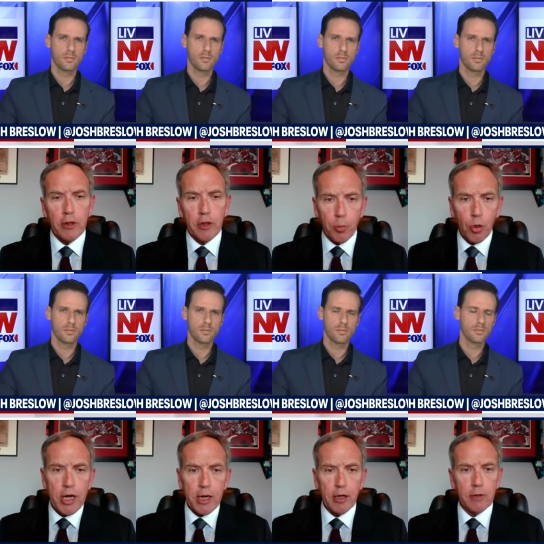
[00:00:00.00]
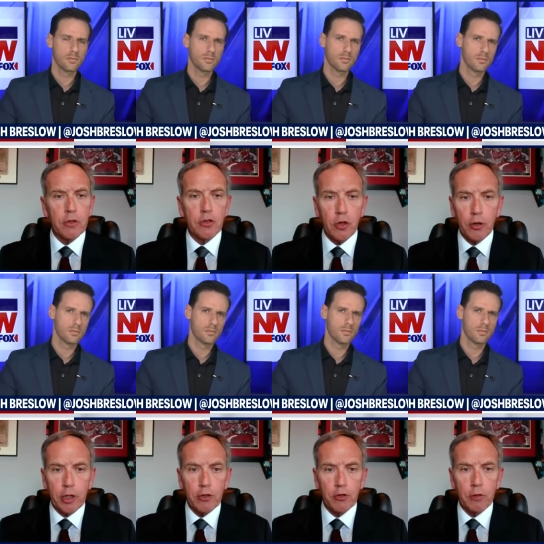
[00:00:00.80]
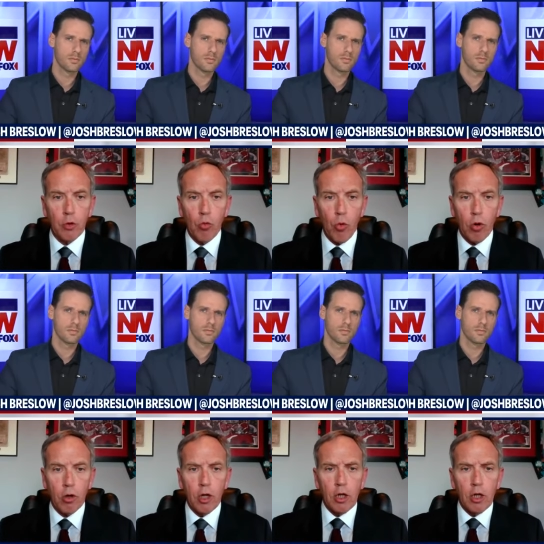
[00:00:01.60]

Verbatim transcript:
Speaker 1: in the breakout of the Syrian civil war.